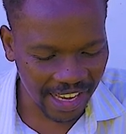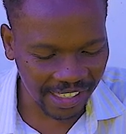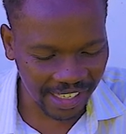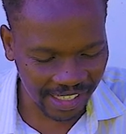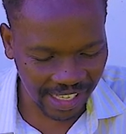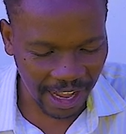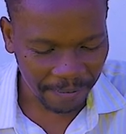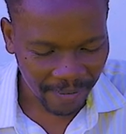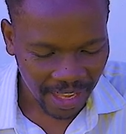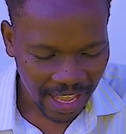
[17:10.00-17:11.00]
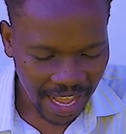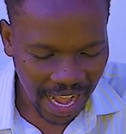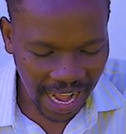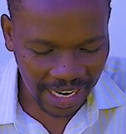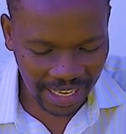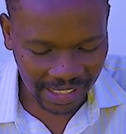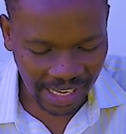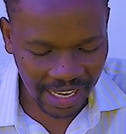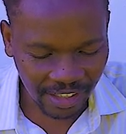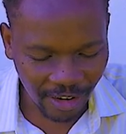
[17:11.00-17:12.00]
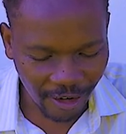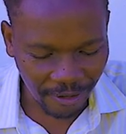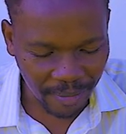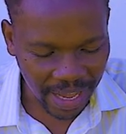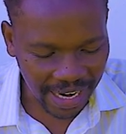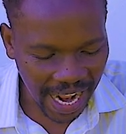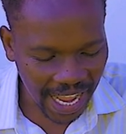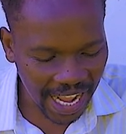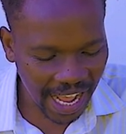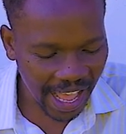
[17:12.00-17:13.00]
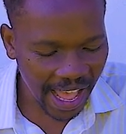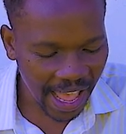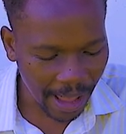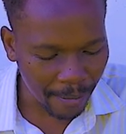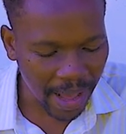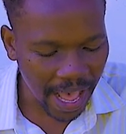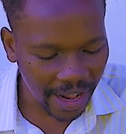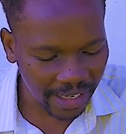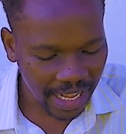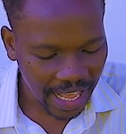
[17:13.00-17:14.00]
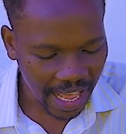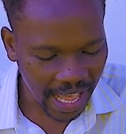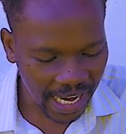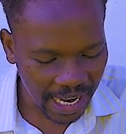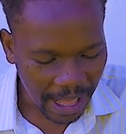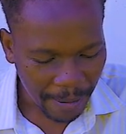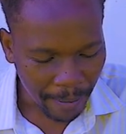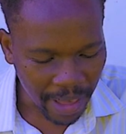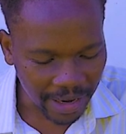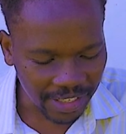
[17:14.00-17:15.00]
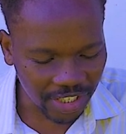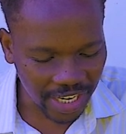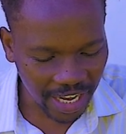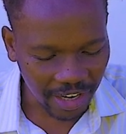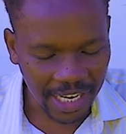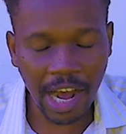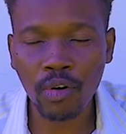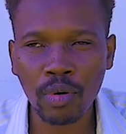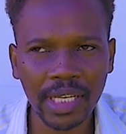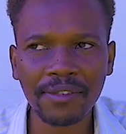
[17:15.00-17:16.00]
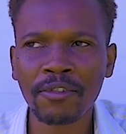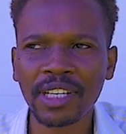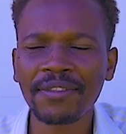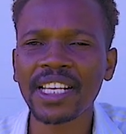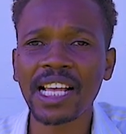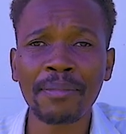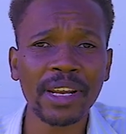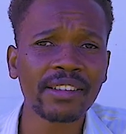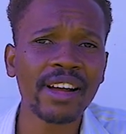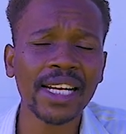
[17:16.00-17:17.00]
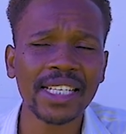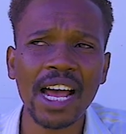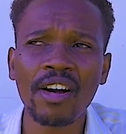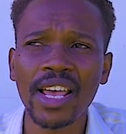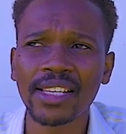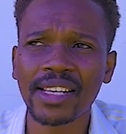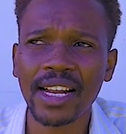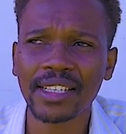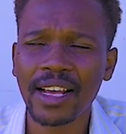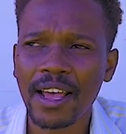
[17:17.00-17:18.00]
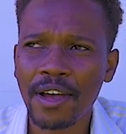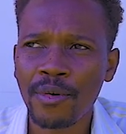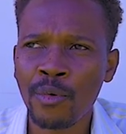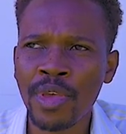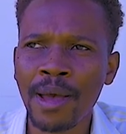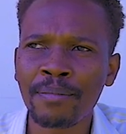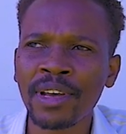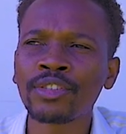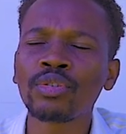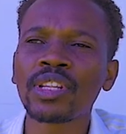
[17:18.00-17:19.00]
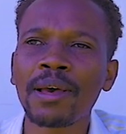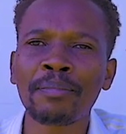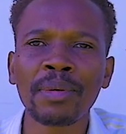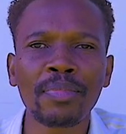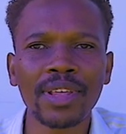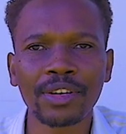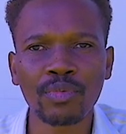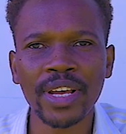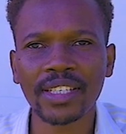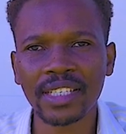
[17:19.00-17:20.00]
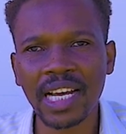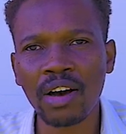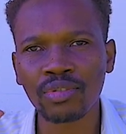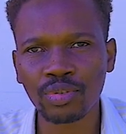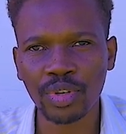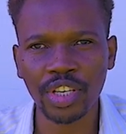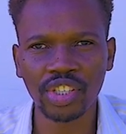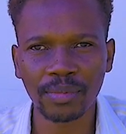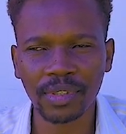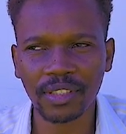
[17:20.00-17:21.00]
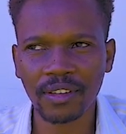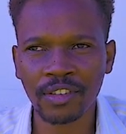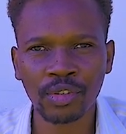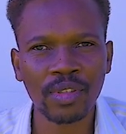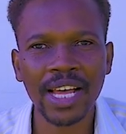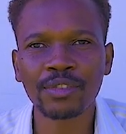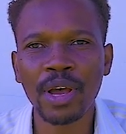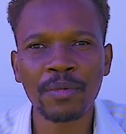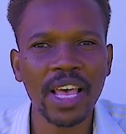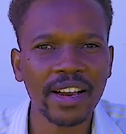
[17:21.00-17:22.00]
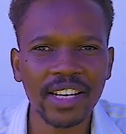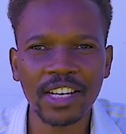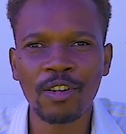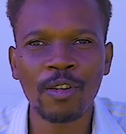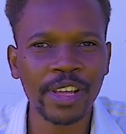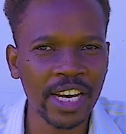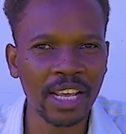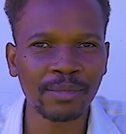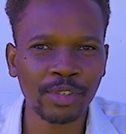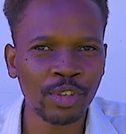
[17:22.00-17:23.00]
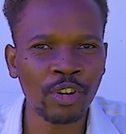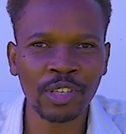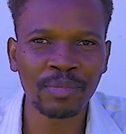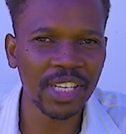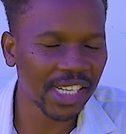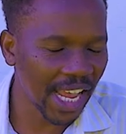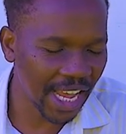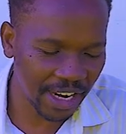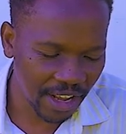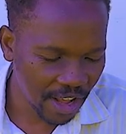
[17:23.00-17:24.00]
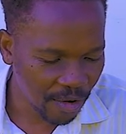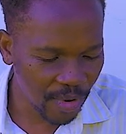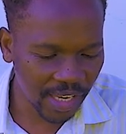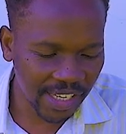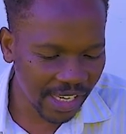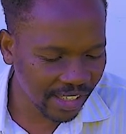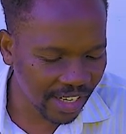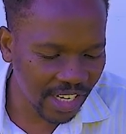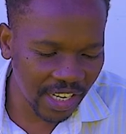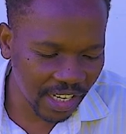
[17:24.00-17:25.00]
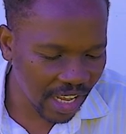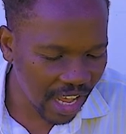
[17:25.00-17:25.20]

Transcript: sister. And the sons of Beriah, Heber, and Merchiah. Now, whatever is happening right now is that we are being told the people that went down to Egypt. So that's why we are reading all the names. Don't be tired. We are just reading